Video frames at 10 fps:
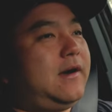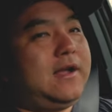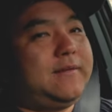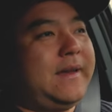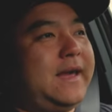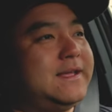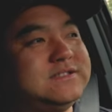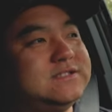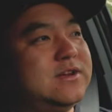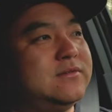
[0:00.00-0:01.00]

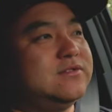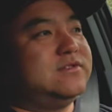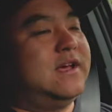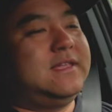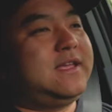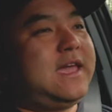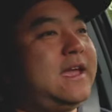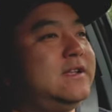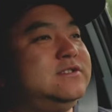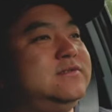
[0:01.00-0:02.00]
Automatics just don't do that. They
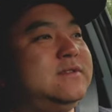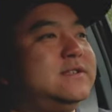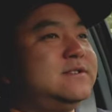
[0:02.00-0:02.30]
can't do that.